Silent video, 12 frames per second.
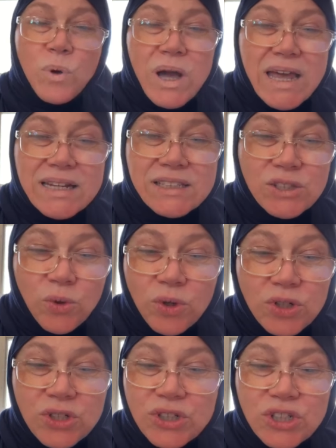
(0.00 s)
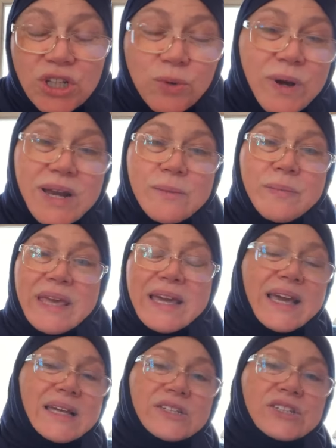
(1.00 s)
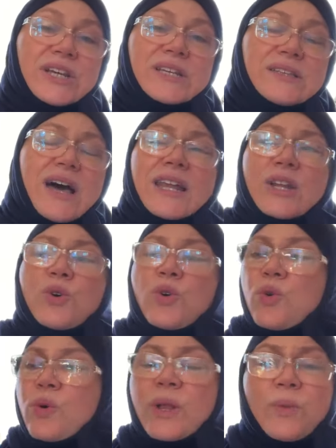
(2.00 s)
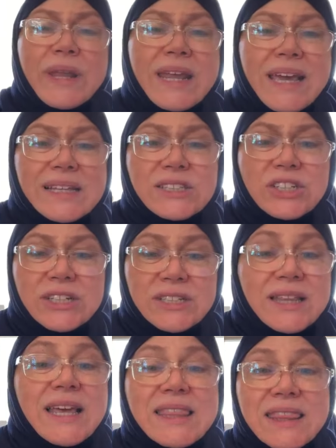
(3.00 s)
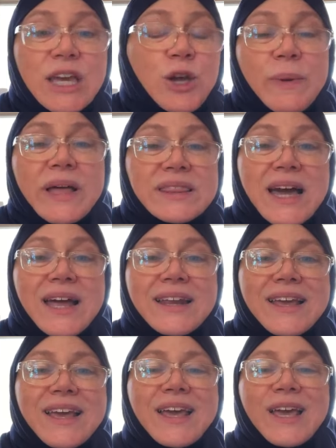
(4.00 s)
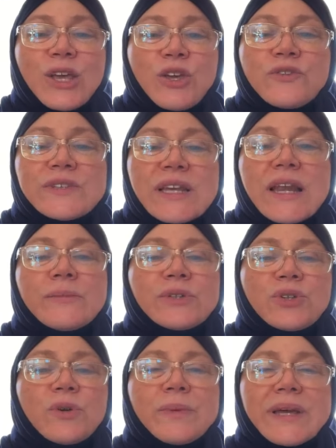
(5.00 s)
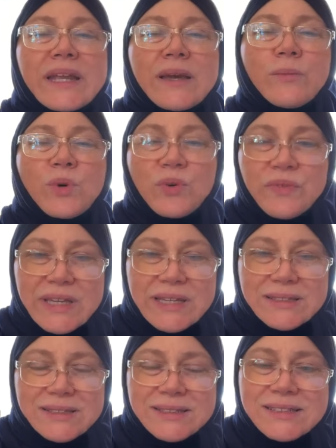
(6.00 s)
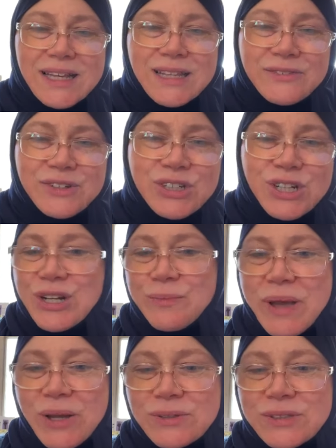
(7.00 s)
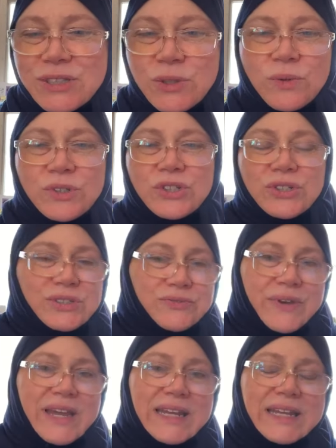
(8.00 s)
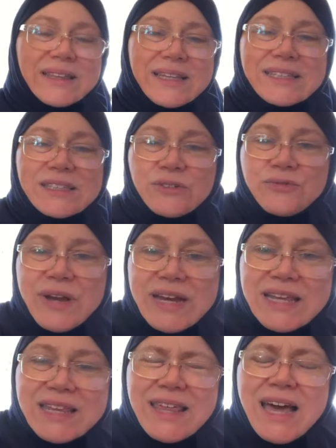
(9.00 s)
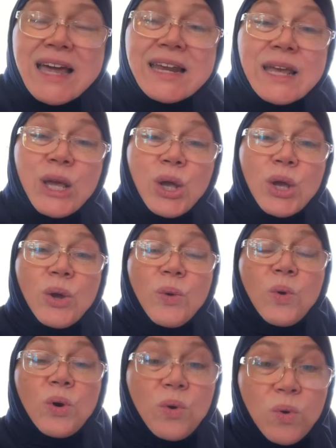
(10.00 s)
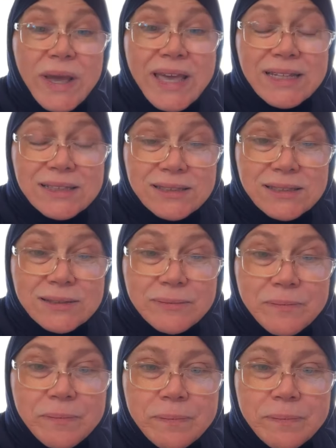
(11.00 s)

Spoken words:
What kind of soldier do you want to be against shaitan? And who will win against shaitan? Like, think about that. You've seen, I'm sure, plenty of movies and television about soldiers fighting this or fighting that. Who wins?